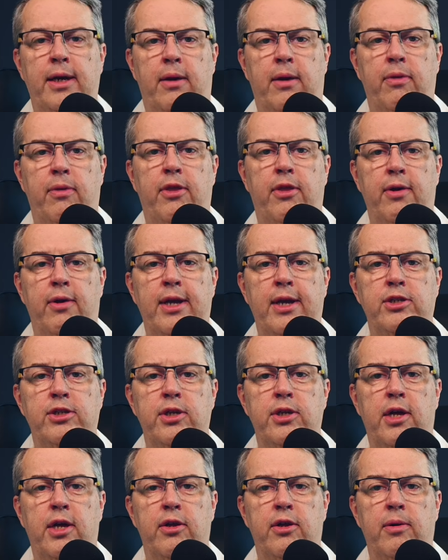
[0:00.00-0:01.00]
there is
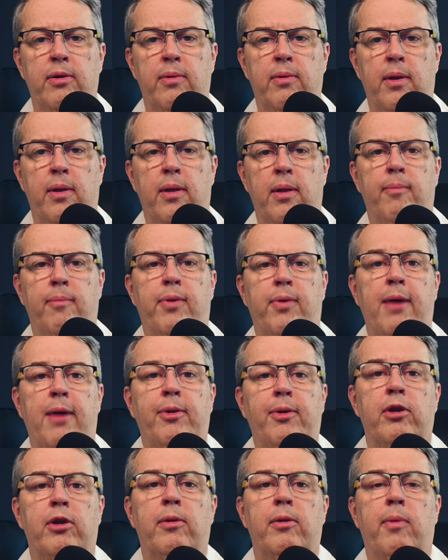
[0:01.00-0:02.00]
another
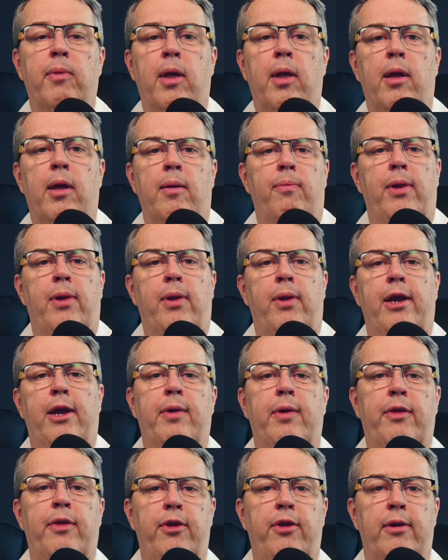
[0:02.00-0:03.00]
popular player out
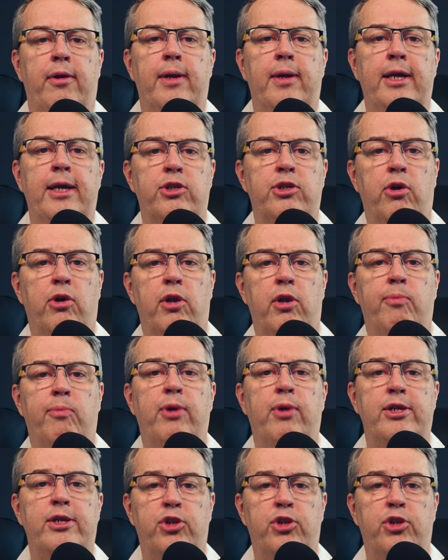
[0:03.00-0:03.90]
there. It's called Presto